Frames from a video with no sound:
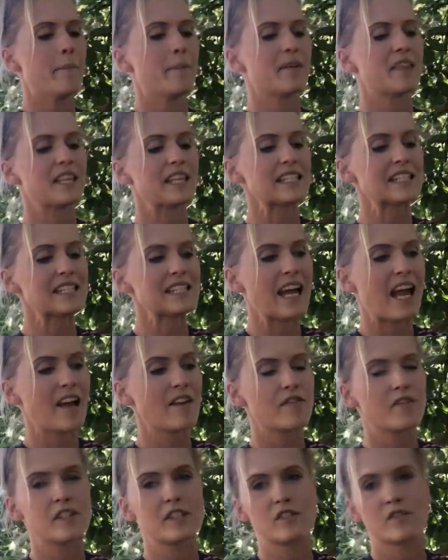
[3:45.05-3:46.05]
But this
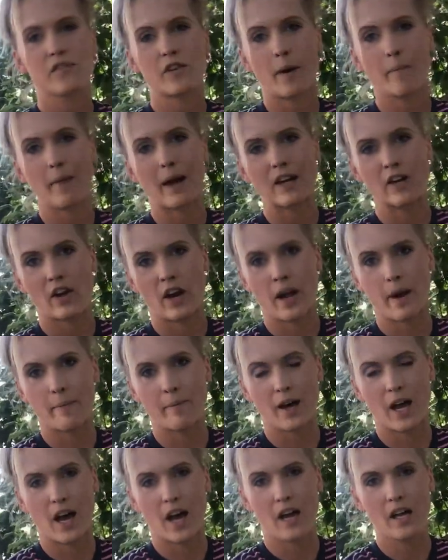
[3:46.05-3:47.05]
knife is from my
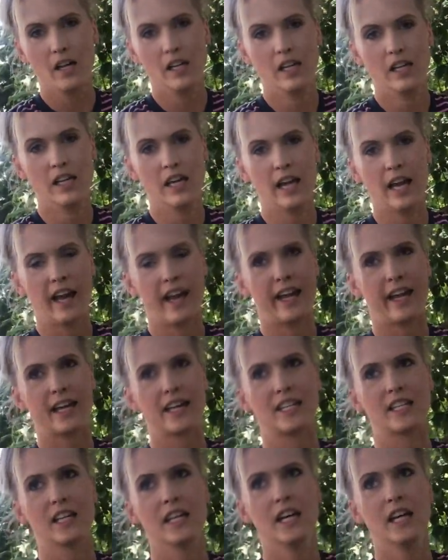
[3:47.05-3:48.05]
grandpa,
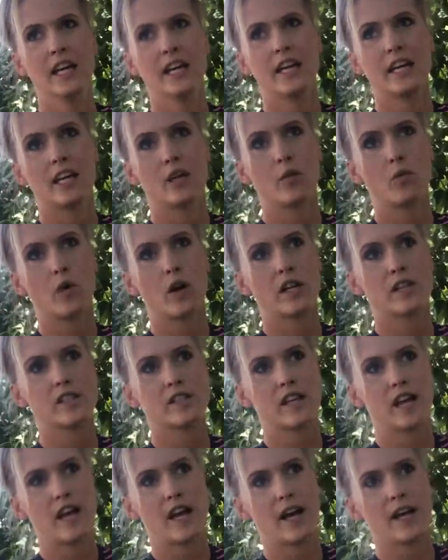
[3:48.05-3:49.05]
and he
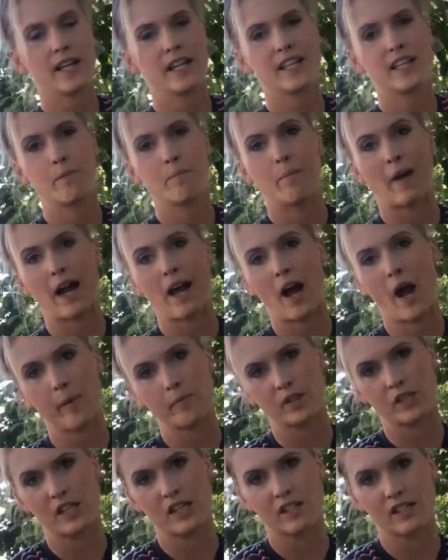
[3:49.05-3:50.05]
was, uh, he did
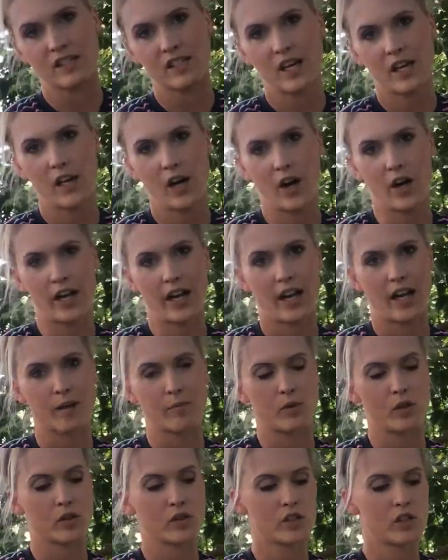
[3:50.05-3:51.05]
biopsies on
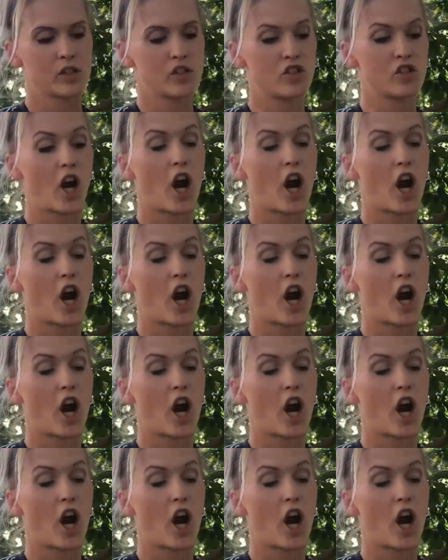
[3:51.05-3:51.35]
animals.